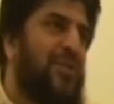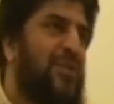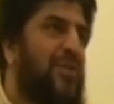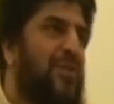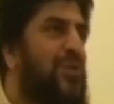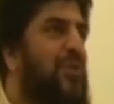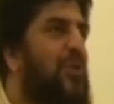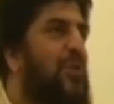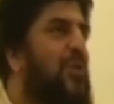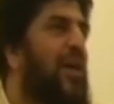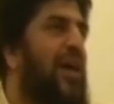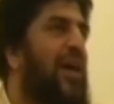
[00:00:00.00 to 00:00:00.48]

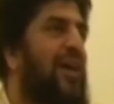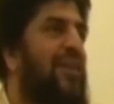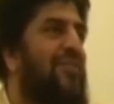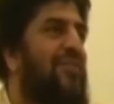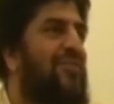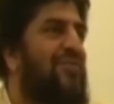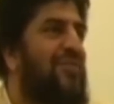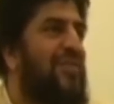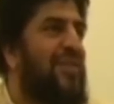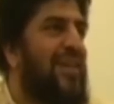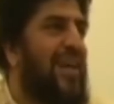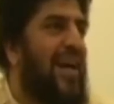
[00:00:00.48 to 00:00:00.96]
you
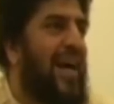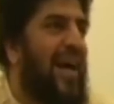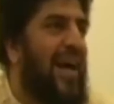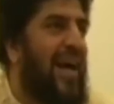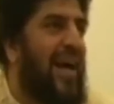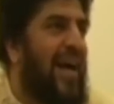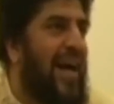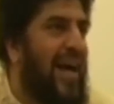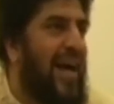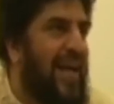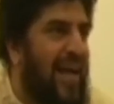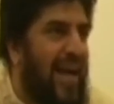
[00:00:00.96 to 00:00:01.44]
have,
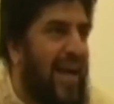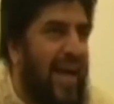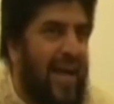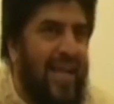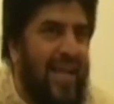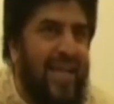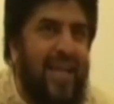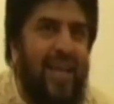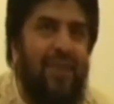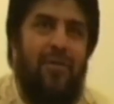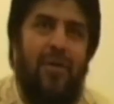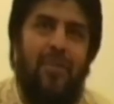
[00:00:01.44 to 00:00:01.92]
I
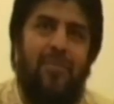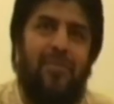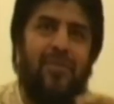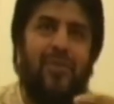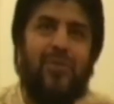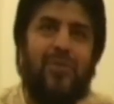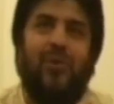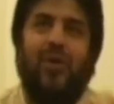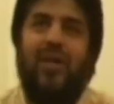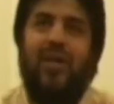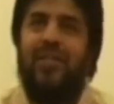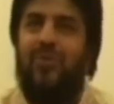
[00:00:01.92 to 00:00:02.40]
give up,
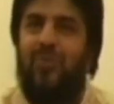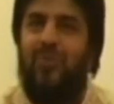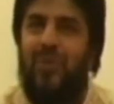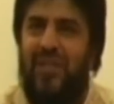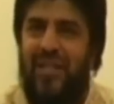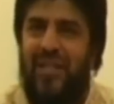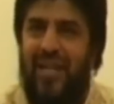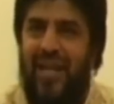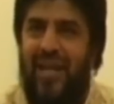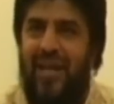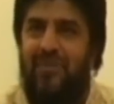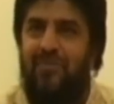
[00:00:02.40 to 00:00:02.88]
you are the
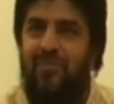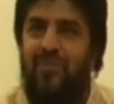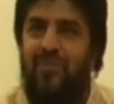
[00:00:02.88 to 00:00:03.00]
winner.